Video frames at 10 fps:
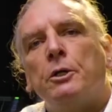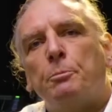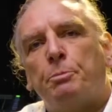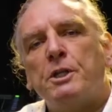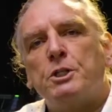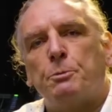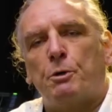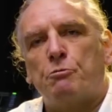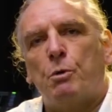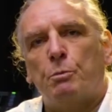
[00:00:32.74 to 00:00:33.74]
The
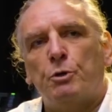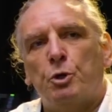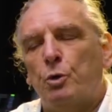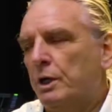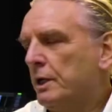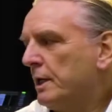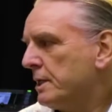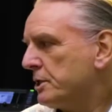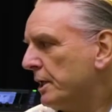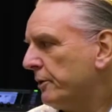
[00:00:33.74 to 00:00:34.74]
principle of what we're doing
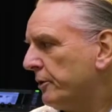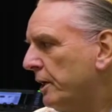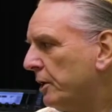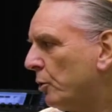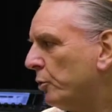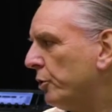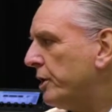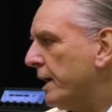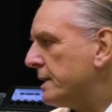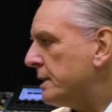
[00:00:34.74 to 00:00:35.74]
is that here on the
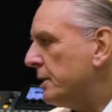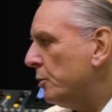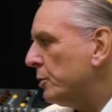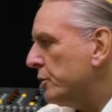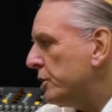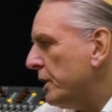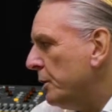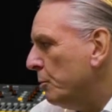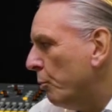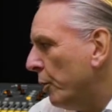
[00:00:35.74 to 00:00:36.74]
desk, you can
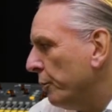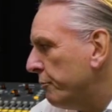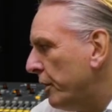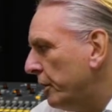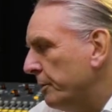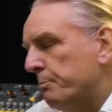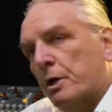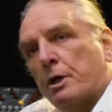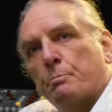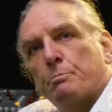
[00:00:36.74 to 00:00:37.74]
see one of our
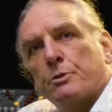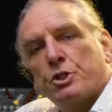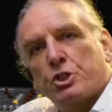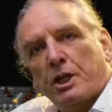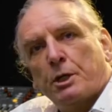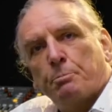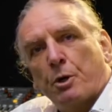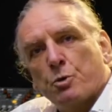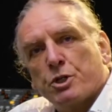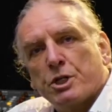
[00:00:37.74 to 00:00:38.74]
um, stick
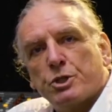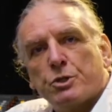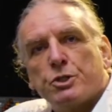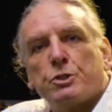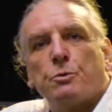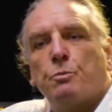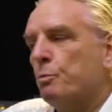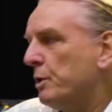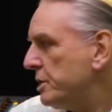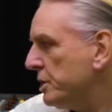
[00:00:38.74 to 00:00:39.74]
processors,
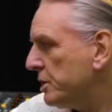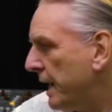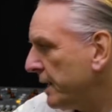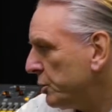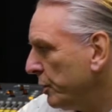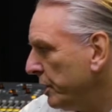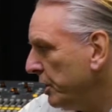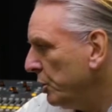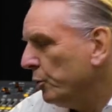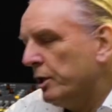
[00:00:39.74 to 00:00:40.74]
which is actually the
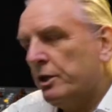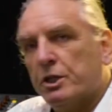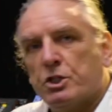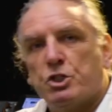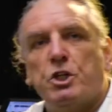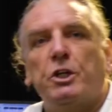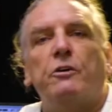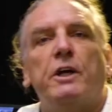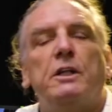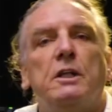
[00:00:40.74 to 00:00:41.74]
unit that is
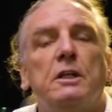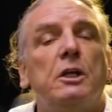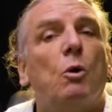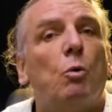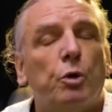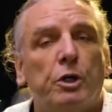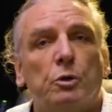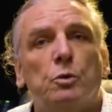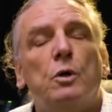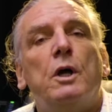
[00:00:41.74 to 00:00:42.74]
generating the
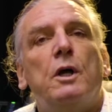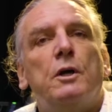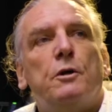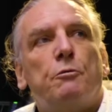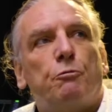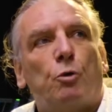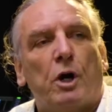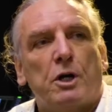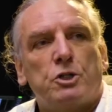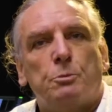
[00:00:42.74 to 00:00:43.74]
audio
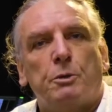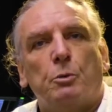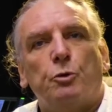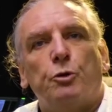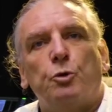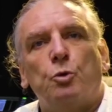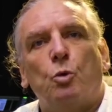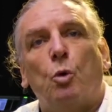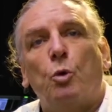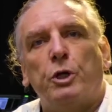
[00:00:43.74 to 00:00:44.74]
for us to be able to
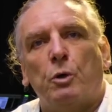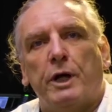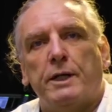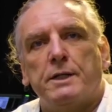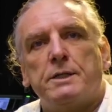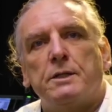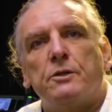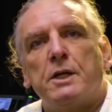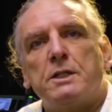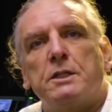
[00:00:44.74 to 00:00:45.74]
do audio edits
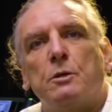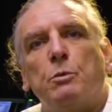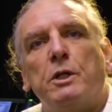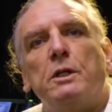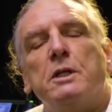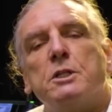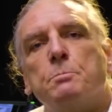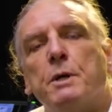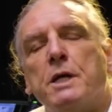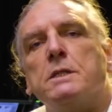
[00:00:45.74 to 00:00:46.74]
and testing within this
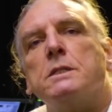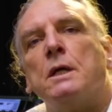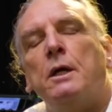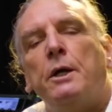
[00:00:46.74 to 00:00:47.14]
space.